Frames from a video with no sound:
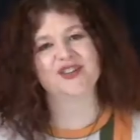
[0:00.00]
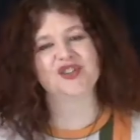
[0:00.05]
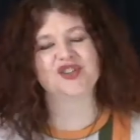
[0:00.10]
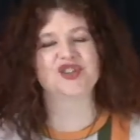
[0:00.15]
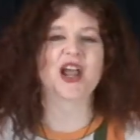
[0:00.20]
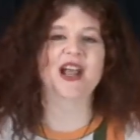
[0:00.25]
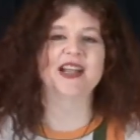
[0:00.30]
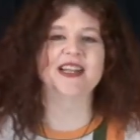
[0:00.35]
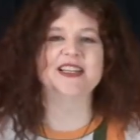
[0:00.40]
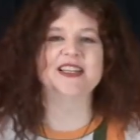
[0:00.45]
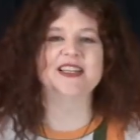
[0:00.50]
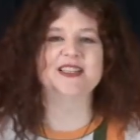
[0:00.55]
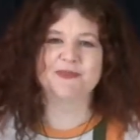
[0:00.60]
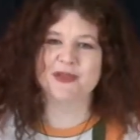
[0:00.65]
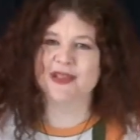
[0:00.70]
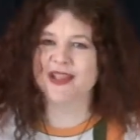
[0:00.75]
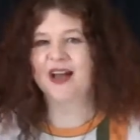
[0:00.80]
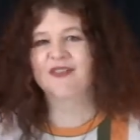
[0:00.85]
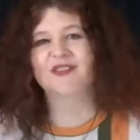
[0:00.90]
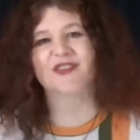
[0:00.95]
Shiny,
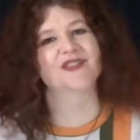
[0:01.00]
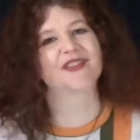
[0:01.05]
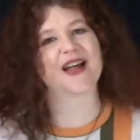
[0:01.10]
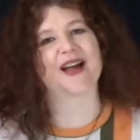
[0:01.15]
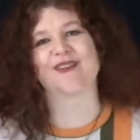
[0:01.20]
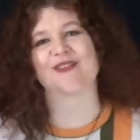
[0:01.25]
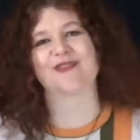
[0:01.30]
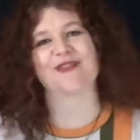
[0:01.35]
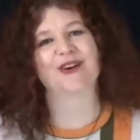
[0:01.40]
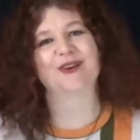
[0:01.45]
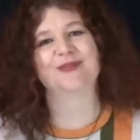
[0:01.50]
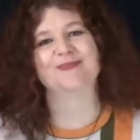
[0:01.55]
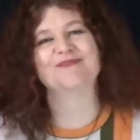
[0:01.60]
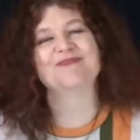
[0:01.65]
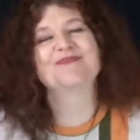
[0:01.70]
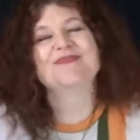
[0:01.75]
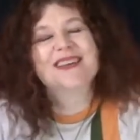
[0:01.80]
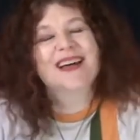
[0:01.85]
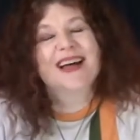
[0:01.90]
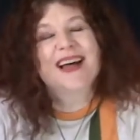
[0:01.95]
spit-covered styrofoam.
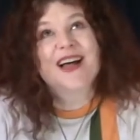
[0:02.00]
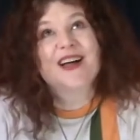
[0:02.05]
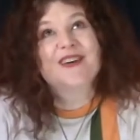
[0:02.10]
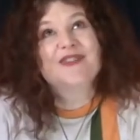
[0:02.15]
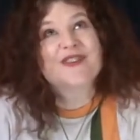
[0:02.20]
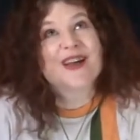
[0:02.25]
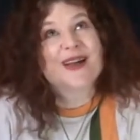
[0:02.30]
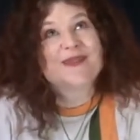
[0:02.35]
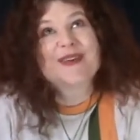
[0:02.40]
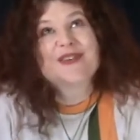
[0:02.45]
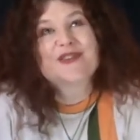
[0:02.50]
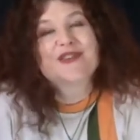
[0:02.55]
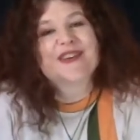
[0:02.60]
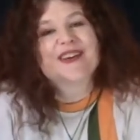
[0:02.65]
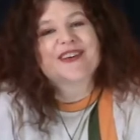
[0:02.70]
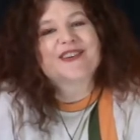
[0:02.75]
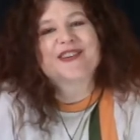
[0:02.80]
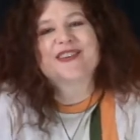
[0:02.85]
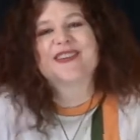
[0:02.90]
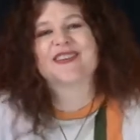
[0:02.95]
Ah, family
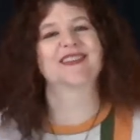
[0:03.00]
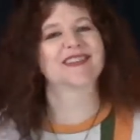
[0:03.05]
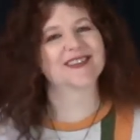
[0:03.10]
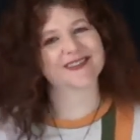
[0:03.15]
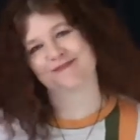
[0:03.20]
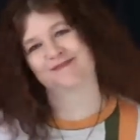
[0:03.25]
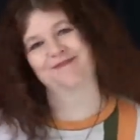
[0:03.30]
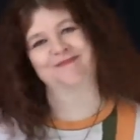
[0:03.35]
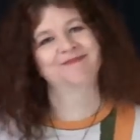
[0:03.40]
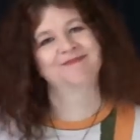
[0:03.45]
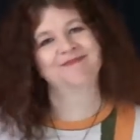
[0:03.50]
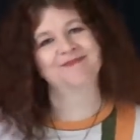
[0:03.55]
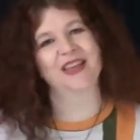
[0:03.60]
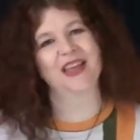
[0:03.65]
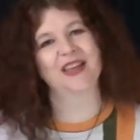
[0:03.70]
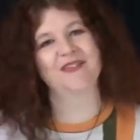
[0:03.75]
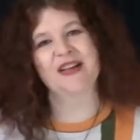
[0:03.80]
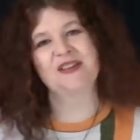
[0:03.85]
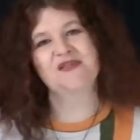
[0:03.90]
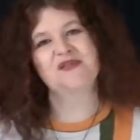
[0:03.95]
traditions.
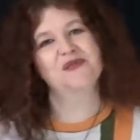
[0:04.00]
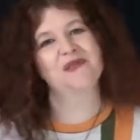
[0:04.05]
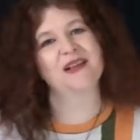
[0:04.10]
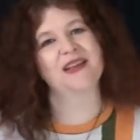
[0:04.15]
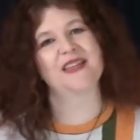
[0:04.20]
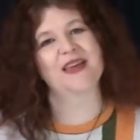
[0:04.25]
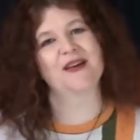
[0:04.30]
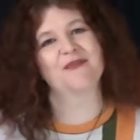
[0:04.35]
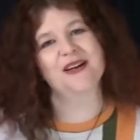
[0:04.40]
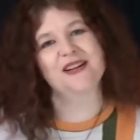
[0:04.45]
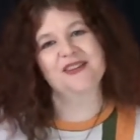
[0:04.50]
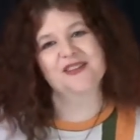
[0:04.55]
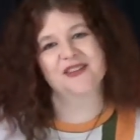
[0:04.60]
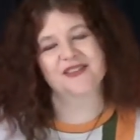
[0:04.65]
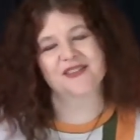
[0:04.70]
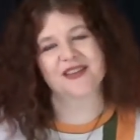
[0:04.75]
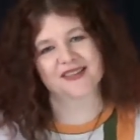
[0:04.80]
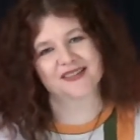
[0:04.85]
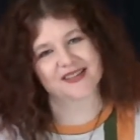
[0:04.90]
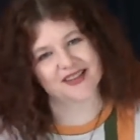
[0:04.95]
Eventually, they reach
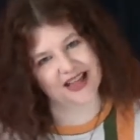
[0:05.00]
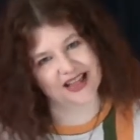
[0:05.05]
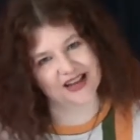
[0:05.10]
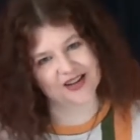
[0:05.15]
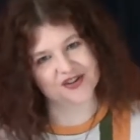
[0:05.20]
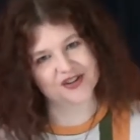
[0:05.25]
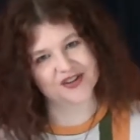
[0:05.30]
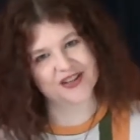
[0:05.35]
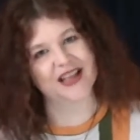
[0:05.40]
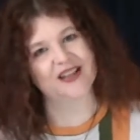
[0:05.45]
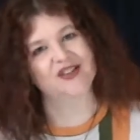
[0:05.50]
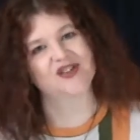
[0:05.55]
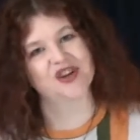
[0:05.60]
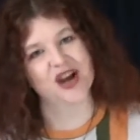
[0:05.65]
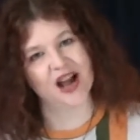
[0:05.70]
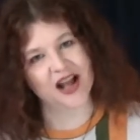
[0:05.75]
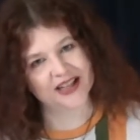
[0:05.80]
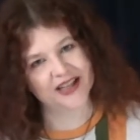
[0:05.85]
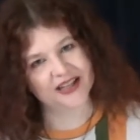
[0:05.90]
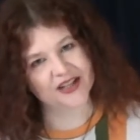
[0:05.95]
their destination, and
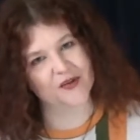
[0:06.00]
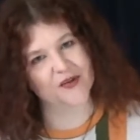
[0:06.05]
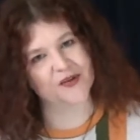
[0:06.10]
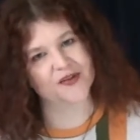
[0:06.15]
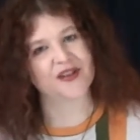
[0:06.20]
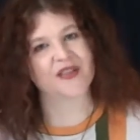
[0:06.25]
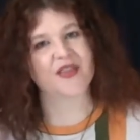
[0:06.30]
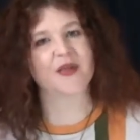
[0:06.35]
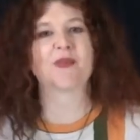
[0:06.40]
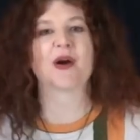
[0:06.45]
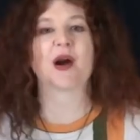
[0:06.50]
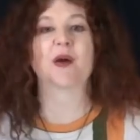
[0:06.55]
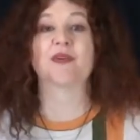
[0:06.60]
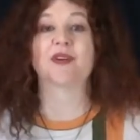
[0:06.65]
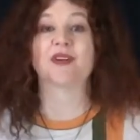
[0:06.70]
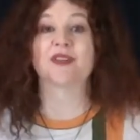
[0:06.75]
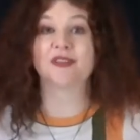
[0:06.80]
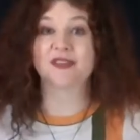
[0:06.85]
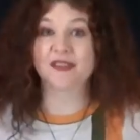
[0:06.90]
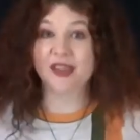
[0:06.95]
Johnny, noticing that
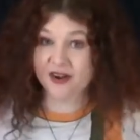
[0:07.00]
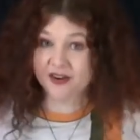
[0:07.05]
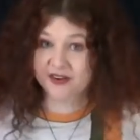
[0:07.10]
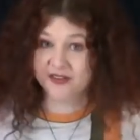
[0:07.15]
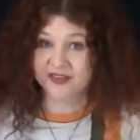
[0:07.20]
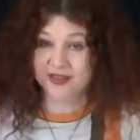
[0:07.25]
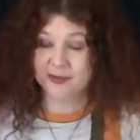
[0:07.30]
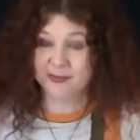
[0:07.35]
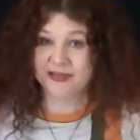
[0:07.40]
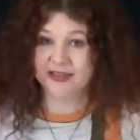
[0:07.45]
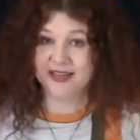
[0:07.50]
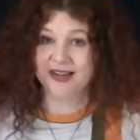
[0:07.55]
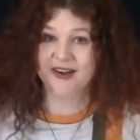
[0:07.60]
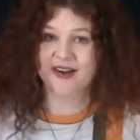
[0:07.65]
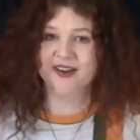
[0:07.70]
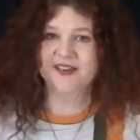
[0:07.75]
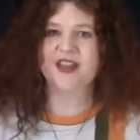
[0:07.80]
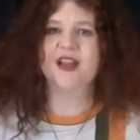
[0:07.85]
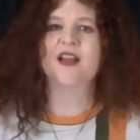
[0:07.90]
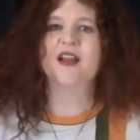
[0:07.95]
Barbara is scared of
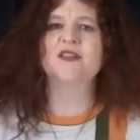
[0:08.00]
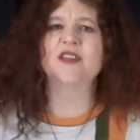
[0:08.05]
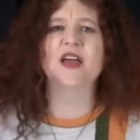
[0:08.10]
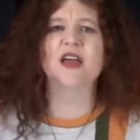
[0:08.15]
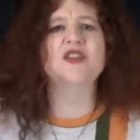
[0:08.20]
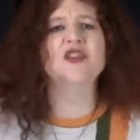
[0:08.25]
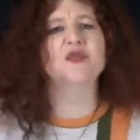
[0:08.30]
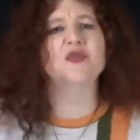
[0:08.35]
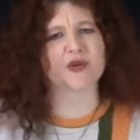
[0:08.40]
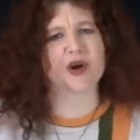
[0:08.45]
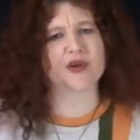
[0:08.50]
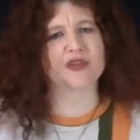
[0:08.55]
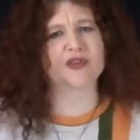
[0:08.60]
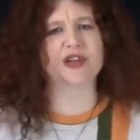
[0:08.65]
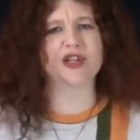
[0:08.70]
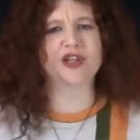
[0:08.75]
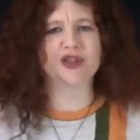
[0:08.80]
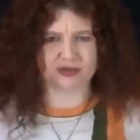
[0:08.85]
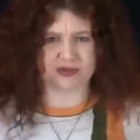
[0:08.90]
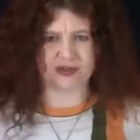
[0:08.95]
cemeteries, does his
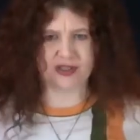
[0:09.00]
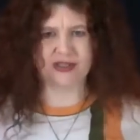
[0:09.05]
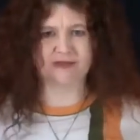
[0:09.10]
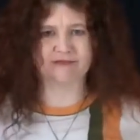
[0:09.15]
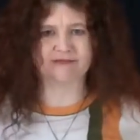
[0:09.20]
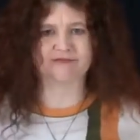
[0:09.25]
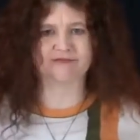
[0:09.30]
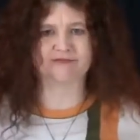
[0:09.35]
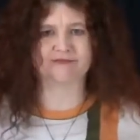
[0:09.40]
brotherly duty.